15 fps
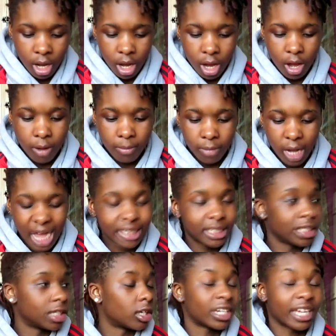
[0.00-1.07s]
I
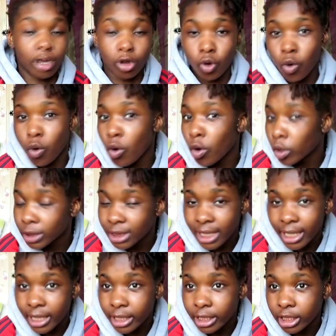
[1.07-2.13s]
didn't get a call
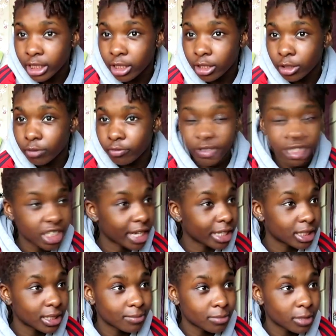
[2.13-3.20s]
saying you
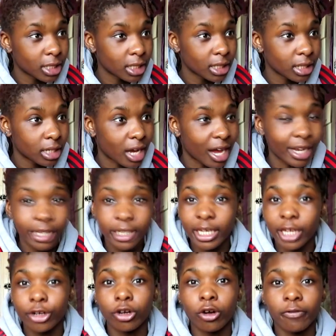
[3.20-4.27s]
rejected me. I ain't get
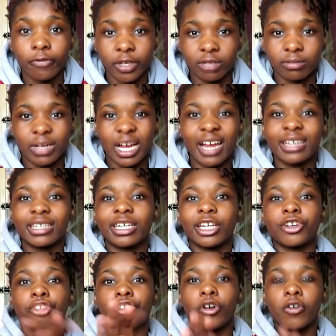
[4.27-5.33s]
nothing. And
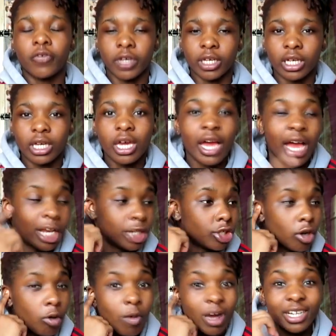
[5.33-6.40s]
you
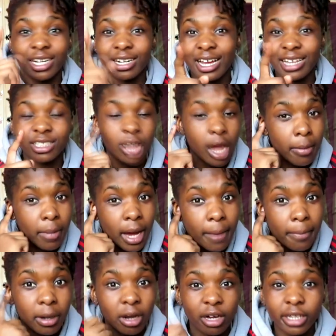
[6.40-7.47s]
know what? The last time I
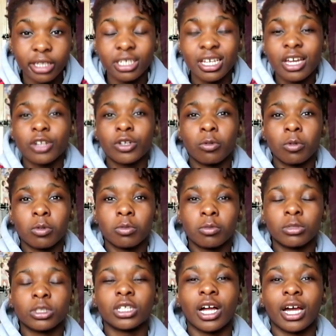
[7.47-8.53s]
applied, the woman
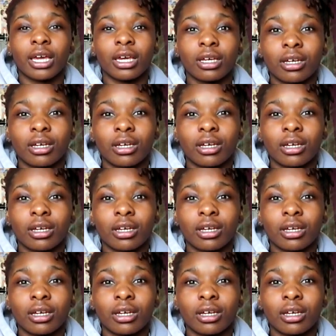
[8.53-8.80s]
was like,